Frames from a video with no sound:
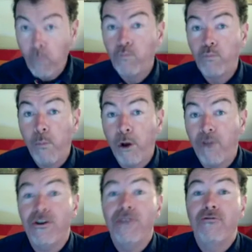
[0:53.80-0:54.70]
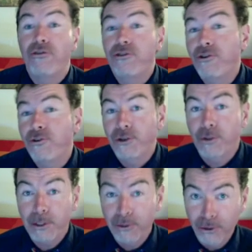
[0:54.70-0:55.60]
My favourite students are the
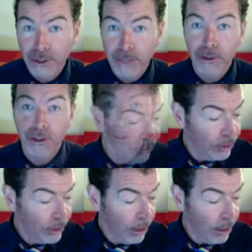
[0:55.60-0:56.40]
ones who send me chocolate.